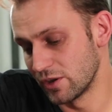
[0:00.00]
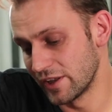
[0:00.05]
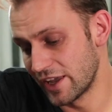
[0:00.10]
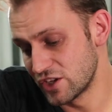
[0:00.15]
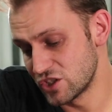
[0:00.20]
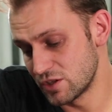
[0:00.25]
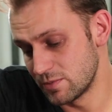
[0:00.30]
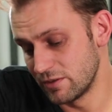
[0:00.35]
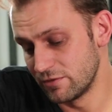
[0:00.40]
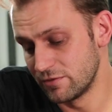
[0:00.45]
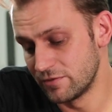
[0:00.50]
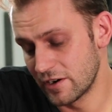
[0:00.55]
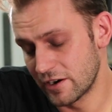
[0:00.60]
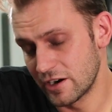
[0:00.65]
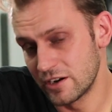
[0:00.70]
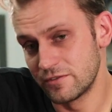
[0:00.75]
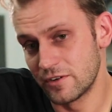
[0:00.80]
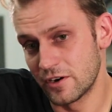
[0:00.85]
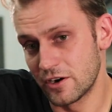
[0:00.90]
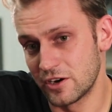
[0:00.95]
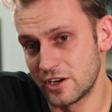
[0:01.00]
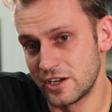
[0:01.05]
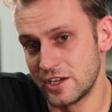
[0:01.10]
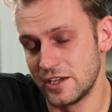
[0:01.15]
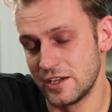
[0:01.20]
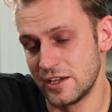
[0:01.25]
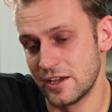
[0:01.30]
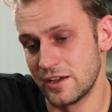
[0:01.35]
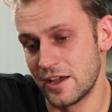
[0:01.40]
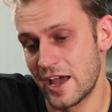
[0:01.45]
it allows you to be very,
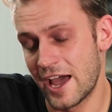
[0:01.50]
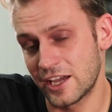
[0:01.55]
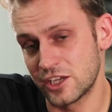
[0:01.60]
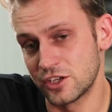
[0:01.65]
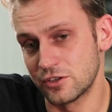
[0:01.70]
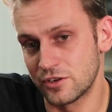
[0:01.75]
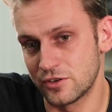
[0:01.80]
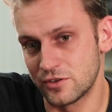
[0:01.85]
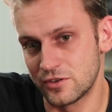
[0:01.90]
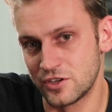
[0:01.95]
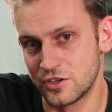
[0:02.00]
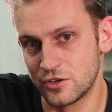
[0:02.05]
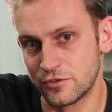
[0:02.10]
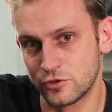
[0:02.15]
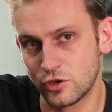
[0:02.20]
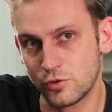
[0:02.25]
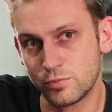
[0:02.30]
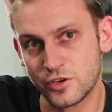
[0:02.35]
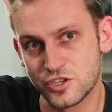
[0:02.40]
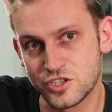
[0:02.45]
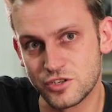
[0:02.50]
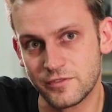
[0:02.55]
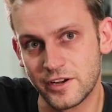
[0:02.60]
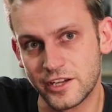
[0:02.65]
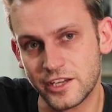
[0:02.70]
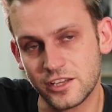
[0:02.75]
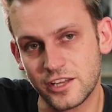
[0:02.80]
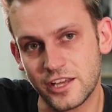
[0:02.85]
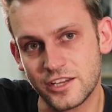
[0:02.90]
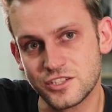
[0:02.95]
very accurate in your fuel pressure
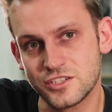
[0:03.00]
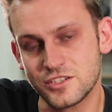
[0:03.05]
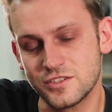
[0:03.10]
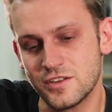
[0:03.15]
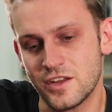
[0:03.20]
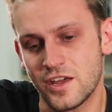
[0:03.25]
regulation.